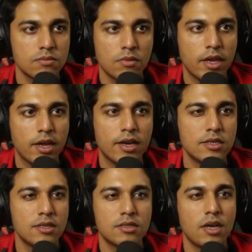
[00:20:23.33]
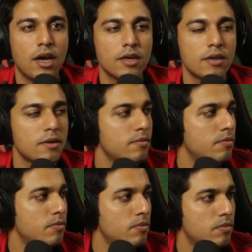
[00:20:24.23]
like adjust the
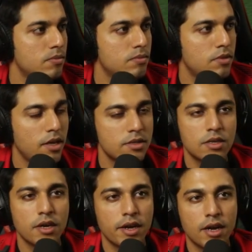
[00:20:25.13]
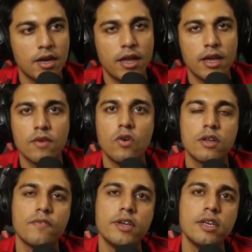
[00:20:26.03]
things correctly. Like what
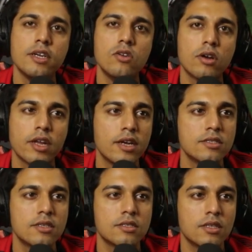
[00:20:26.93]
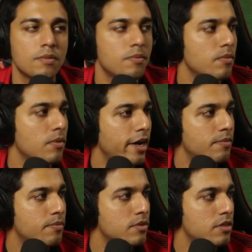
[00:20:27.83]
if we did not adjust the right
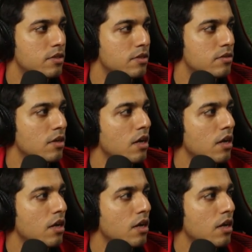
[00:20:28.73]
positions?